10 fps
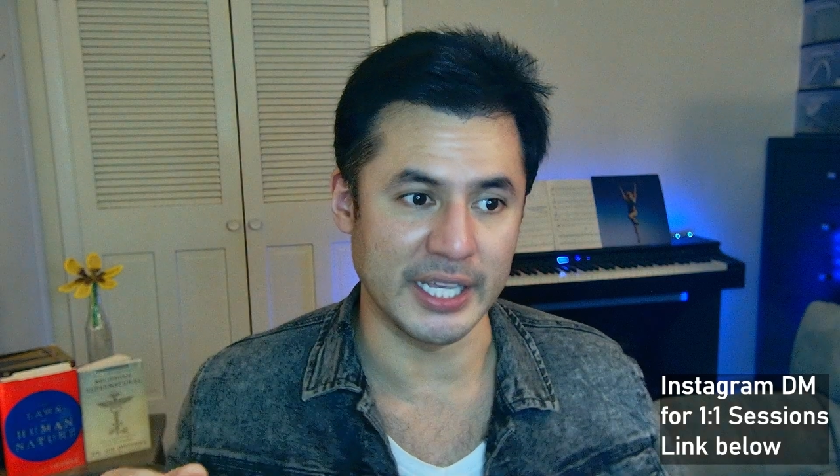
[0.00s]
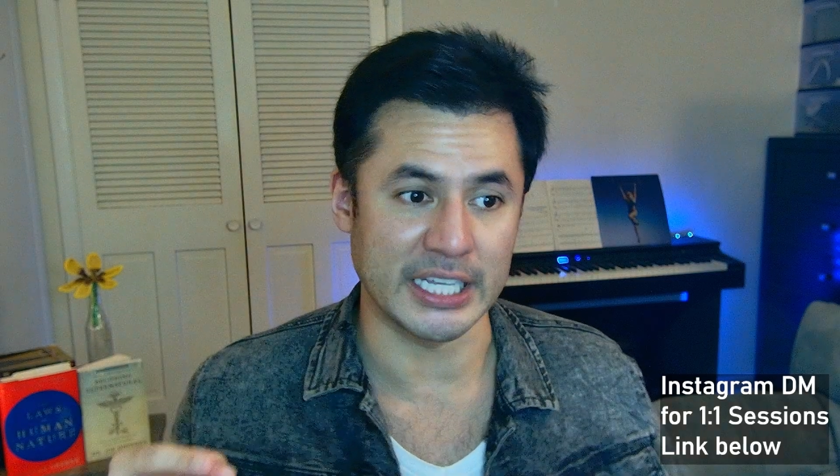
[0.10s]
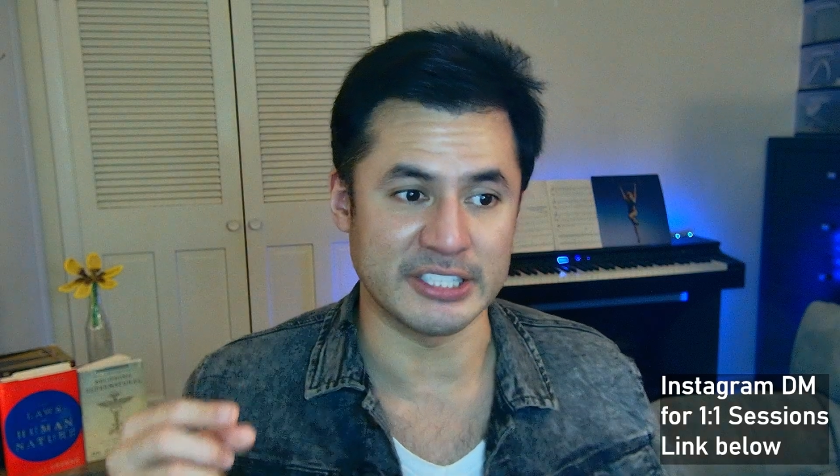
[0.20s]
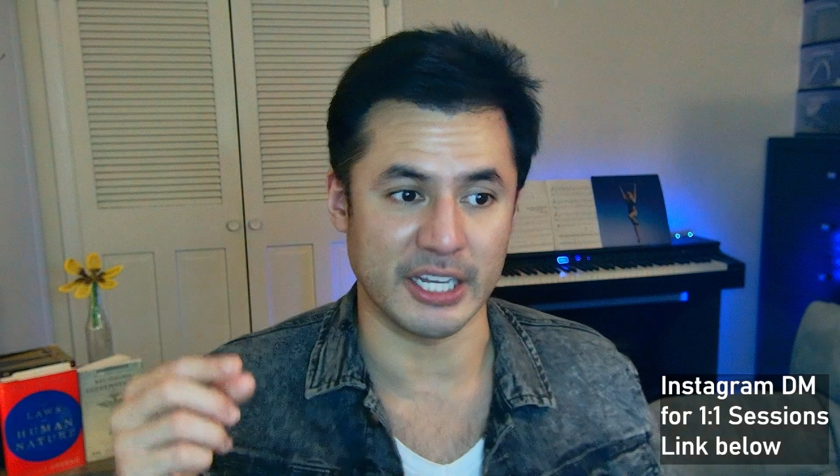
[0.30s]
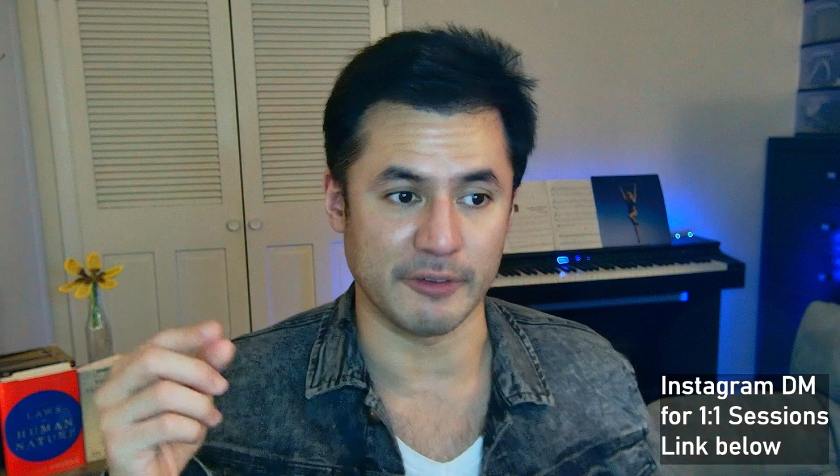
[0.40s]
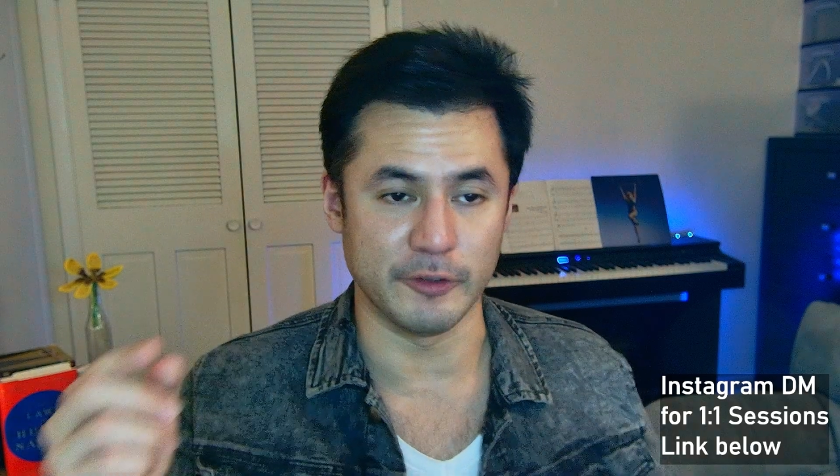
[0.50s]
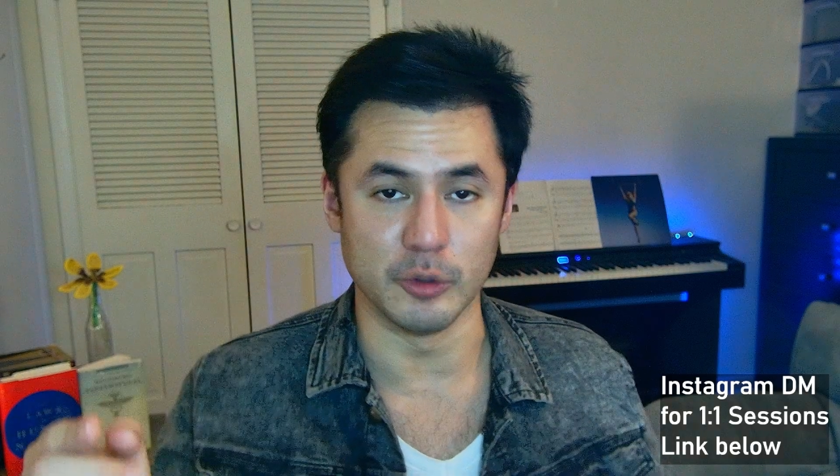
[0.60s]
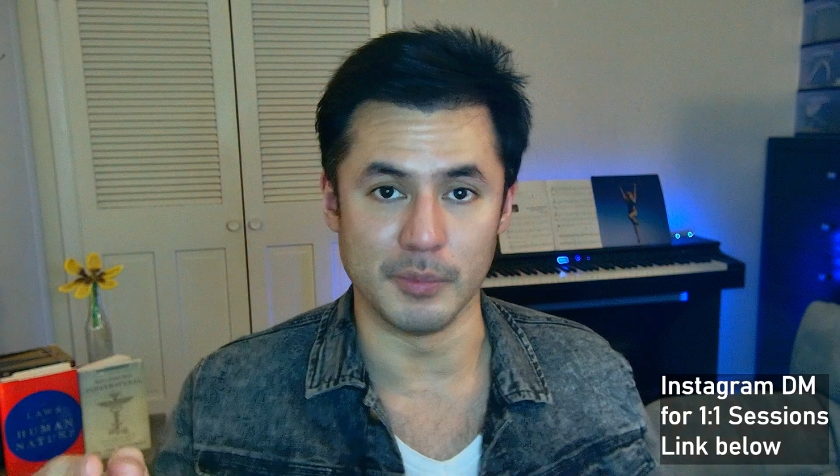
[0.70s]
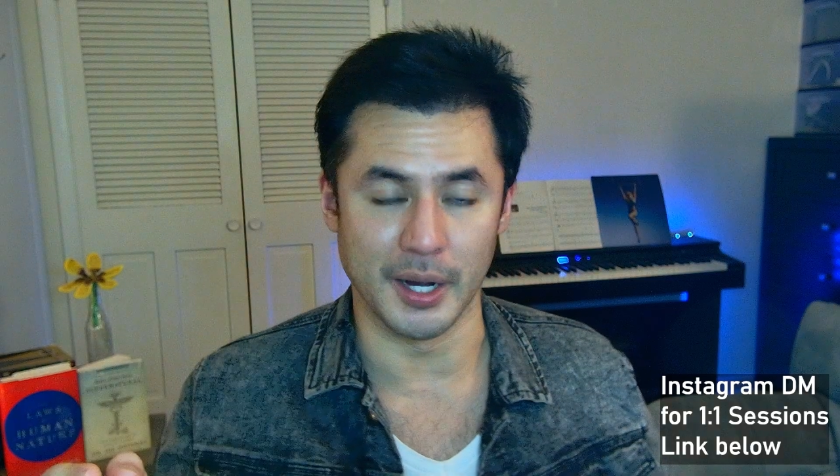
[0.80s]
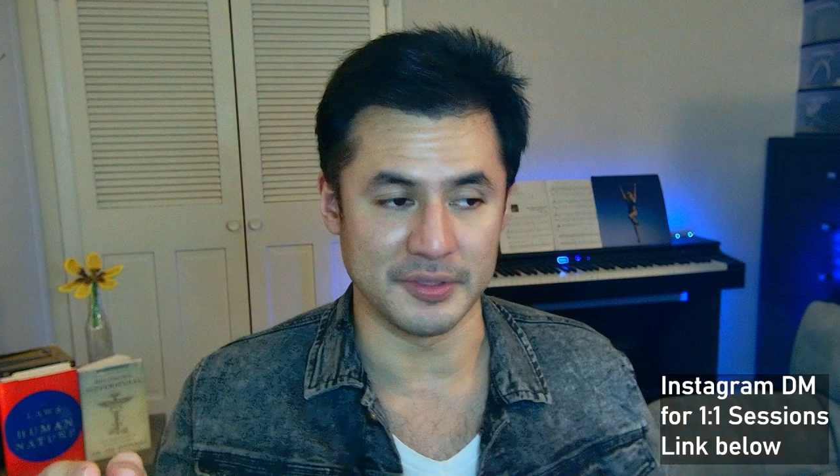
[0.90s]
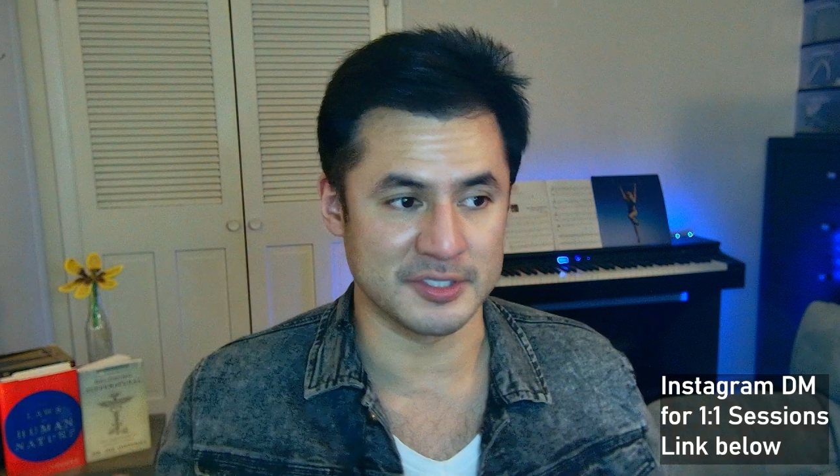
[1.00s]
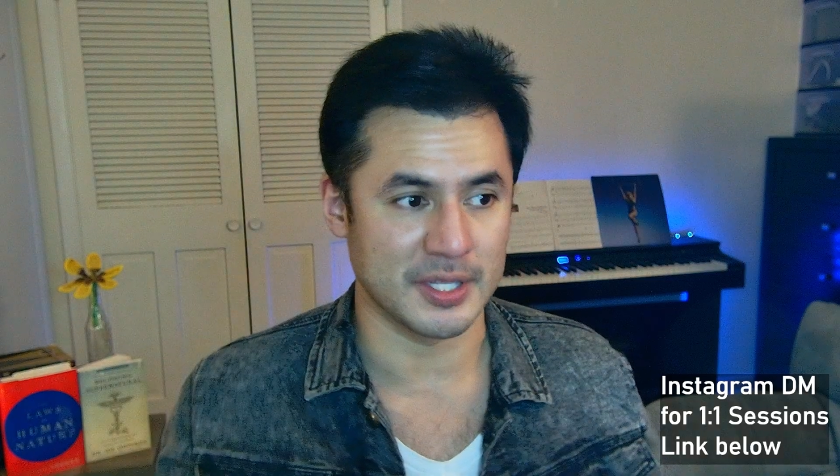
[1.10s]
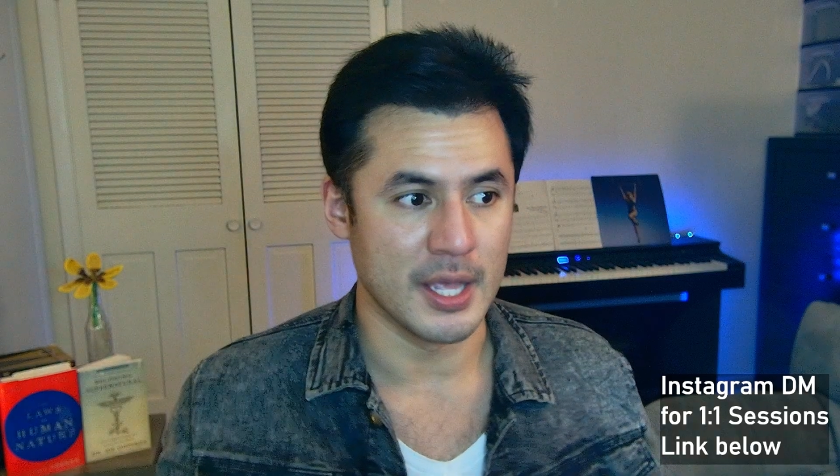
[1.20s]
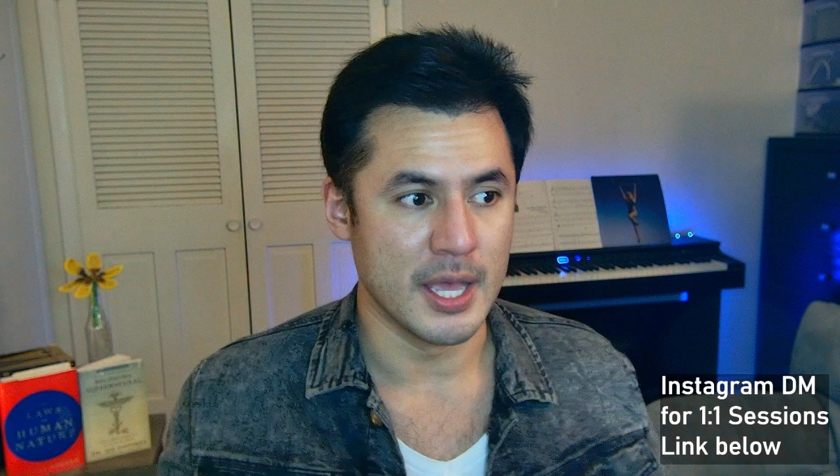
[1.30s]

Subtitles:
It could take a few months,